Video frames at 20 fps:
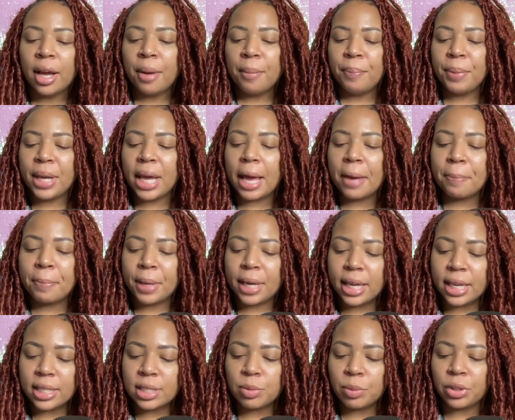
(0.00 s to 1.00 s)
be at
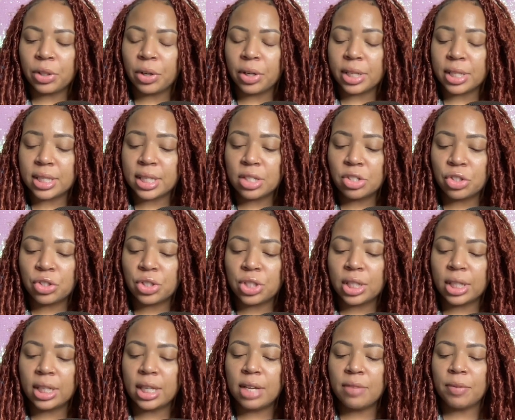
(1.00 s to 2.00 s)
peace with your decision
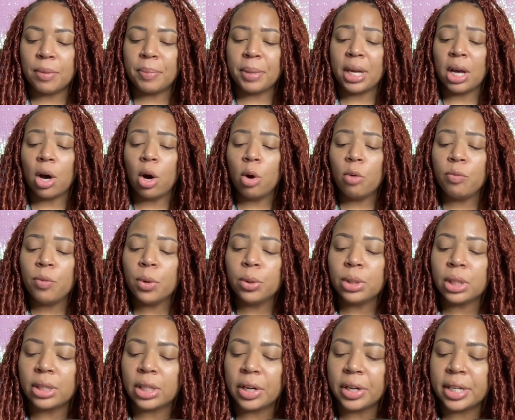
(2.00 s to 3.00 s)
to leave, and be hopeful
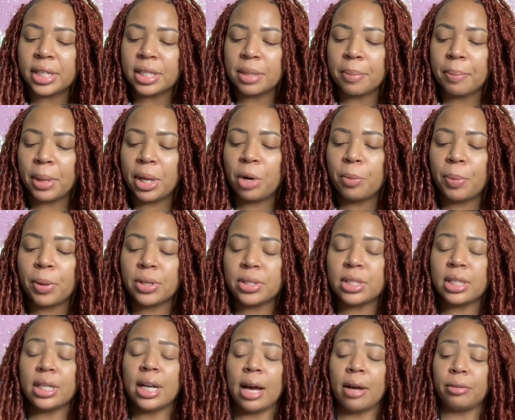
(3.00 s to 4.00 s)
that there is a better
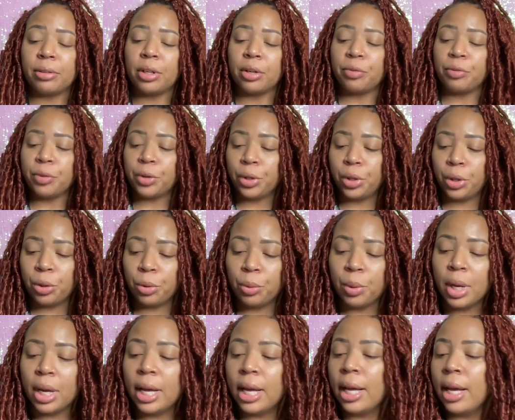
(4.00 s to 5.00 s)
person out there for you.
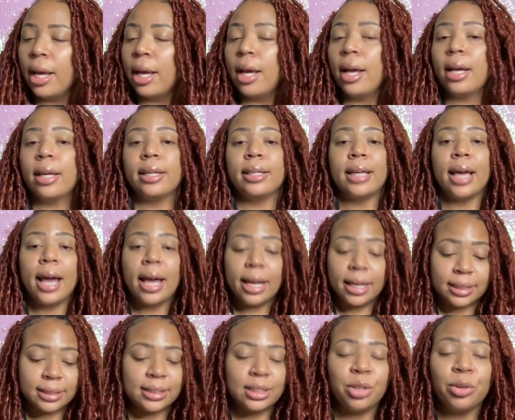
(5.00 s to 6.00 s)

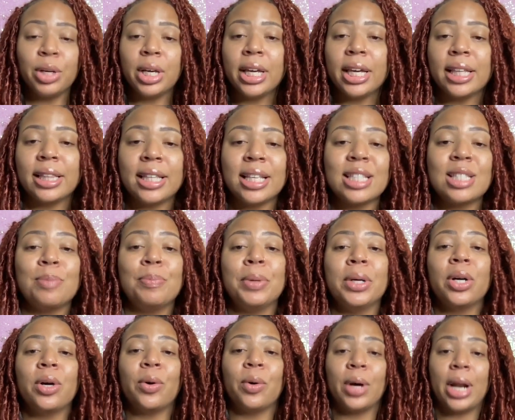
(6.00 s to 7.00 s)
Yes, you can get this
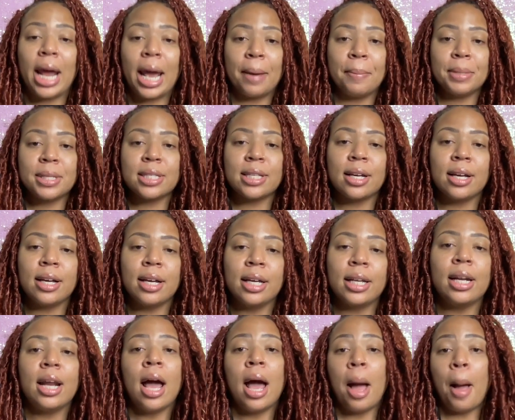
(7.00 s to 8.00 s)
book on
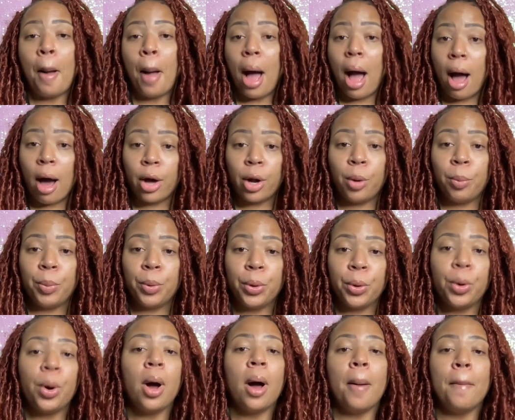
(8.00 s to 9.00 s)
Amazon,
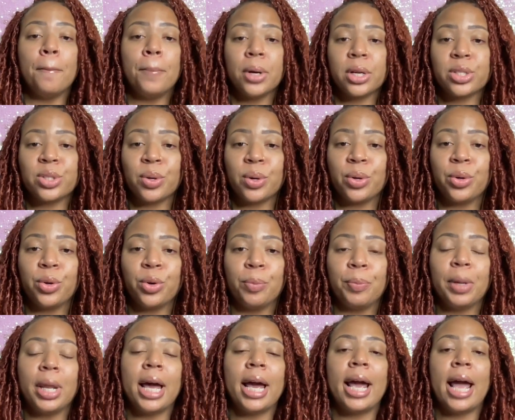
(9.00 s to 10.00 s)
Audible, books on Google
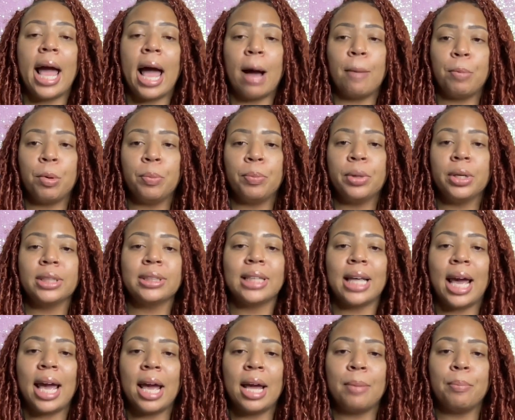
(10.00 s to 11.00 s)
Play, Apple Books,
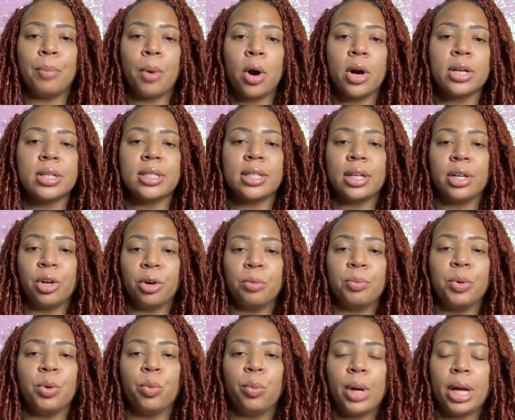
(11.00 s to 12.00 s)
and Barnes &
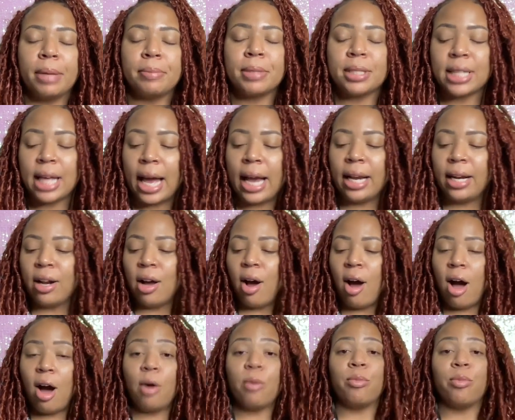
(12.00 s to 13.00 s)
Noble website.
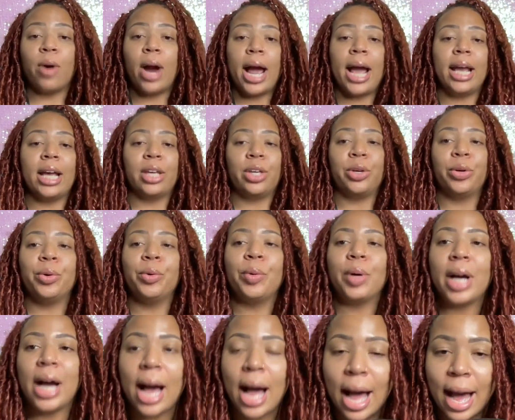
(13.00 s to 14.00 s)
All right, you
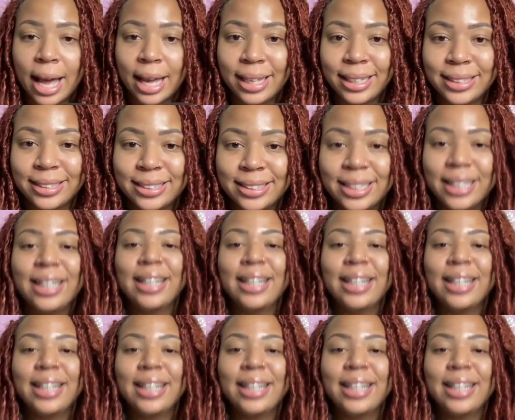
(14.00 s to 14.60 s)
guys.